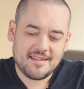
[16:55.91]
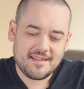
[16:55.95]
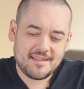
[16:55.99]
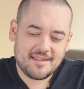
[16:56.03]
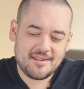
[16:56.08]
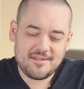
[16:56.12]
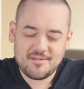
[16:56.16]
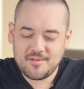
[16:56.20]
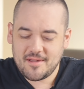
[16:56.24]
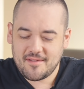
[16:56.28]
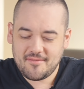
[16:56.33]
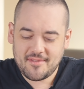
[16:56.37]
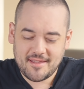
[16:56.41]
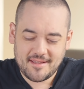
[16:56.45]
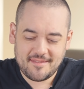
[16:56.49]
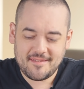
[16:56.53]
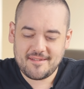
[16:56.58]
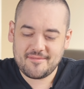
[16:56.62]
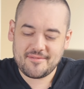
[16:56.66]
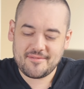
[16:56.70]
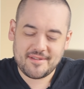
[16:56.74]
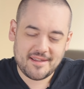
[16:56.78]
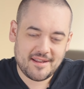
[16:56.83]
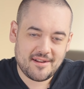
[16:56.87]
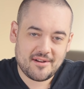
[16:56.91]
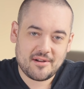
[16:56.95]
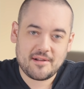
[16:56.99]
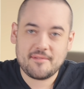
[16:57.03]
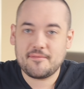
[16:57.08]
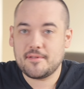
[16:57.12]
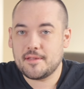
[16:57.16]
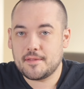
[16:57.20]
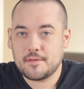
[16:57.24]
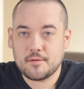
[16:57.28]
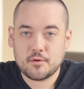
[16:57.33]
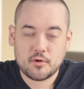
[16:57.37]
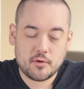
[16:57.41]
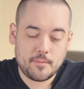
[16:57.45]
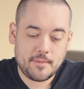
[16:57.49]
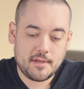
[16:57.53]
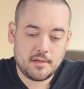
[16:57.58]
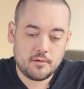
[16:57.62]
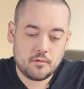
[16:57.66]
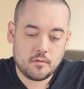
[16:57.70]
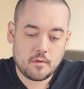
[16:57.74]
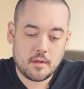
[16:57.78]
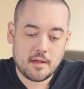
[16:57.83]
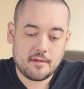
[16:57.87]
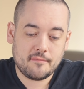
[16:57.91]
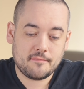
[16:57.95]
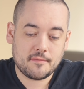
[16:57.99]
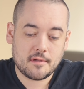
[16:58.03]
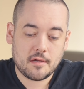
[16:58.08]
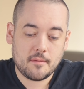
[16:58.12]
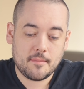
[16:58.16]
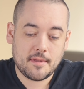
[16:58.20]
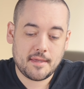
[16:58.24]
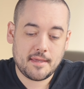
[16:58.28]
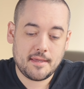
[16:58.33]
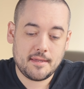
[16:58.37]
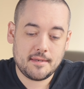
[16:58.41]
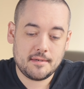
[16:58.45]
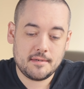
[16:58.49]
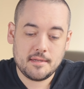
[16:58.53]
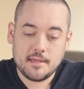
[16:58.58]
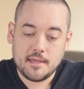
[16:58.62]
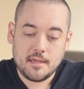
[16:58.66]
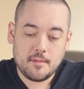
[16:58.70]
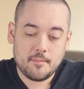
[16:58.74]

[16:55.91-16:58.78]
You do have like love here. I feel like there could be new love coming in,